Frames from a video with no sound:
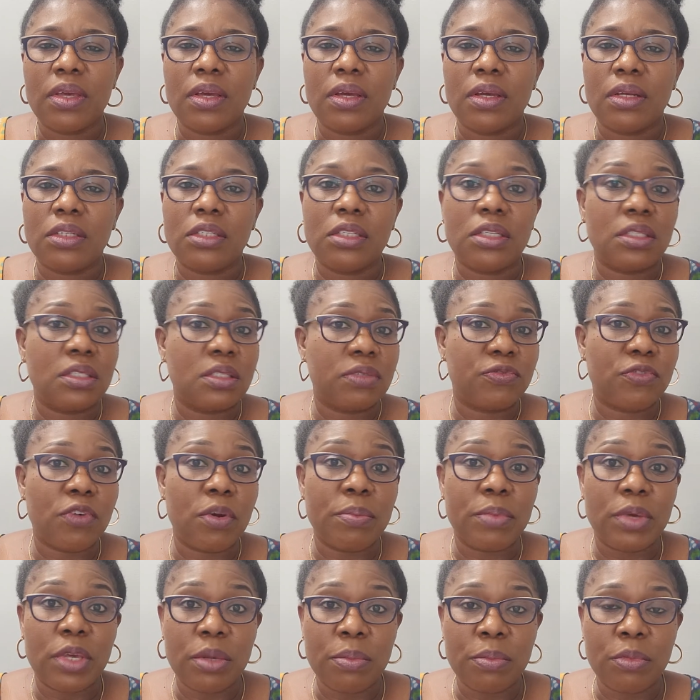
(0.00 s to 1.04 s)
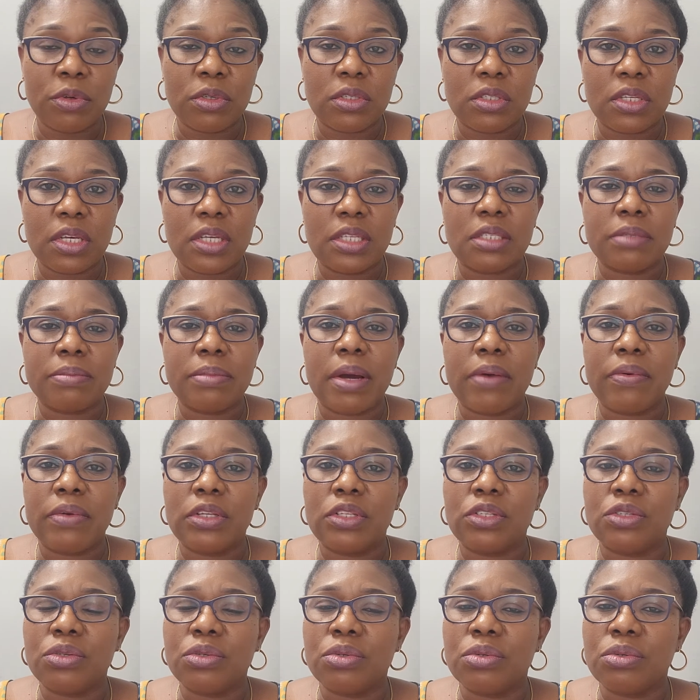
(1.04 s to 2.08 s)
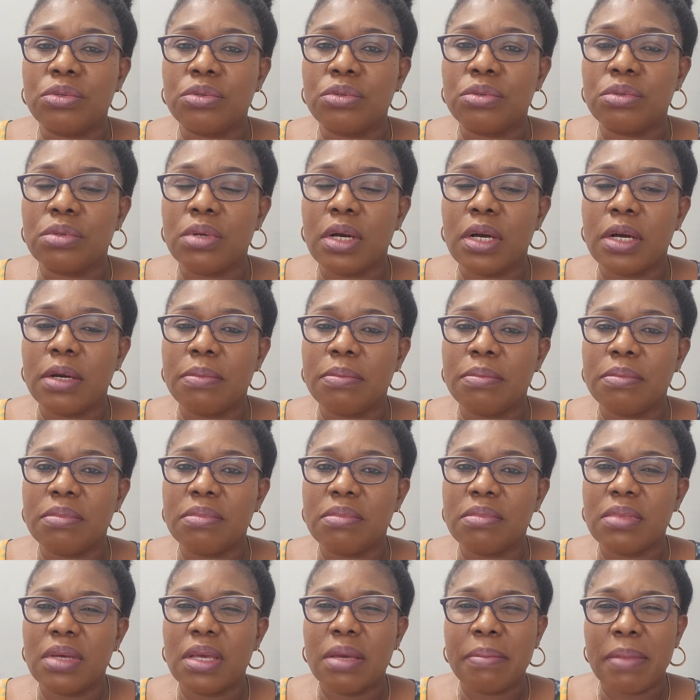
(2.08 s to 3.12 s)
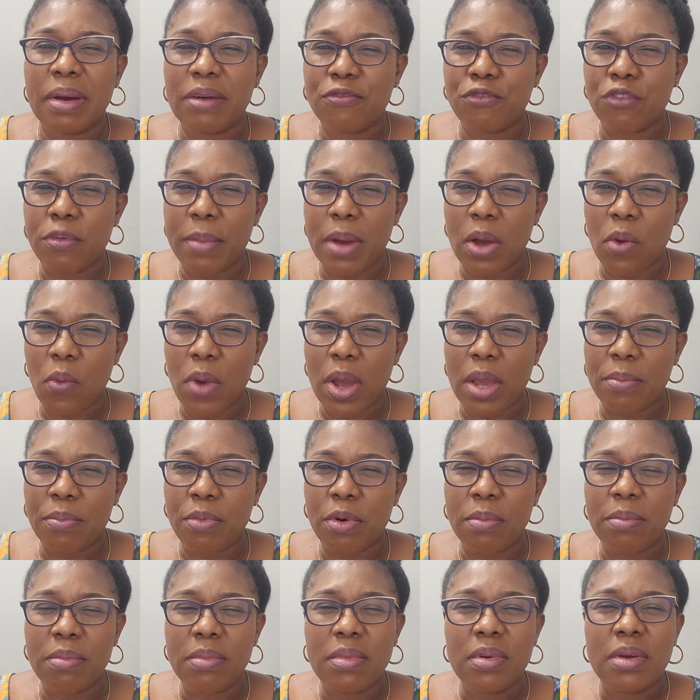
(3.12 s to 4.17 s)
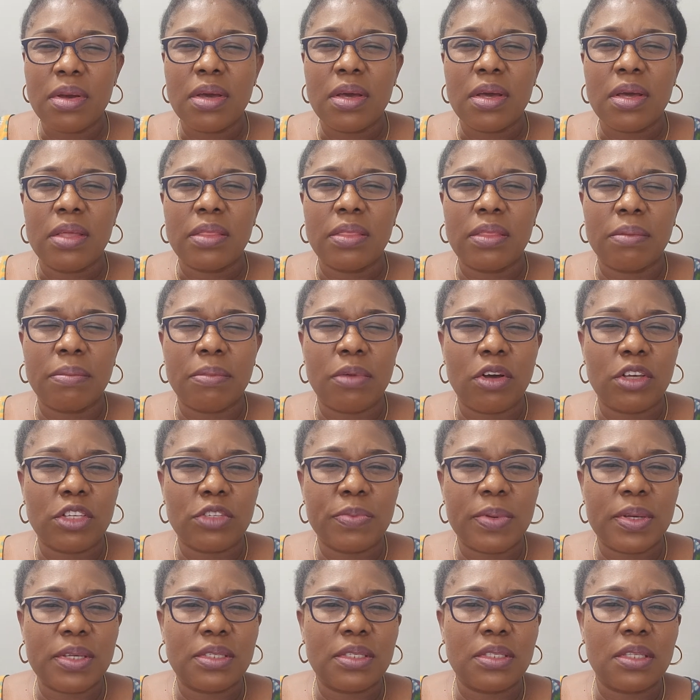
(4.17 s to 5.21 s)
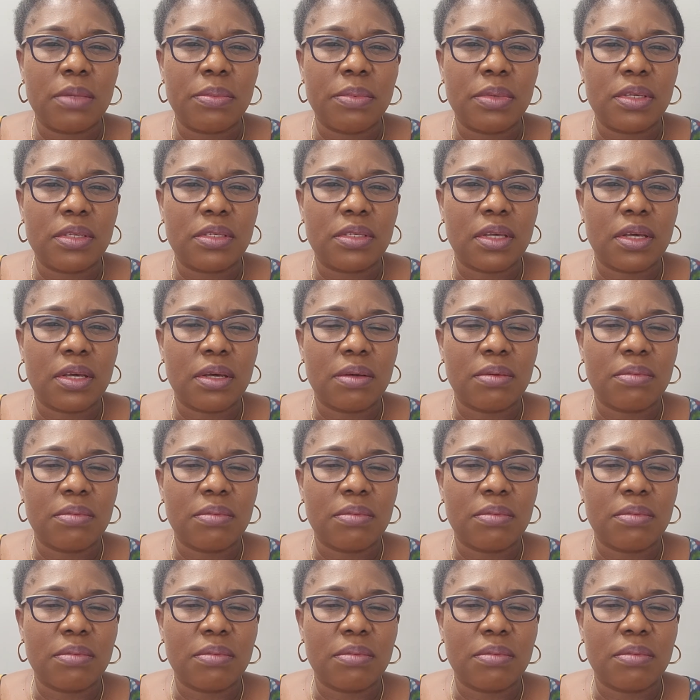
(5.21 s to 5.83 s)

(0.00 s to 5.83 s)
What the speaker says: She's from Imo State, married to a man from Akwa Ibom. The husband's name is